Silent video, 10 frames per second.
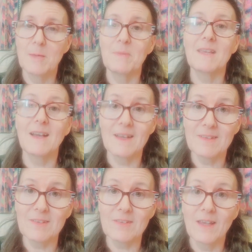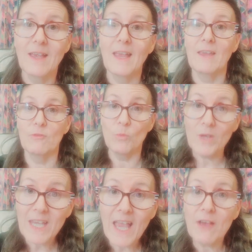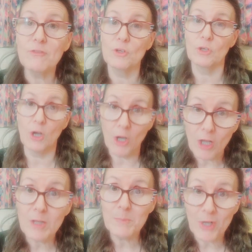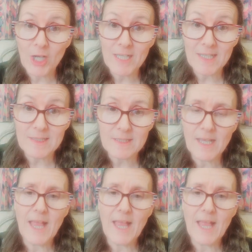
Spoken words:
Because if we have to call upon it,